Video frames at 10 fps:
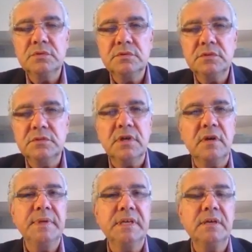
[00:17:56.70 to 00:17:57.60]
the
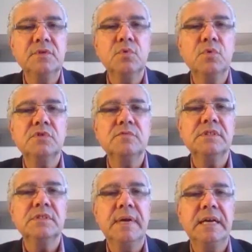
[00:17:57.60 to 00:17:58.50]
topic of the course
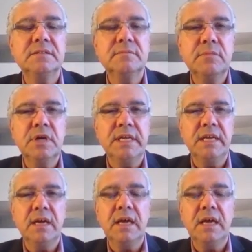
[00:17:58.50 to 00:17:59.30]
was about money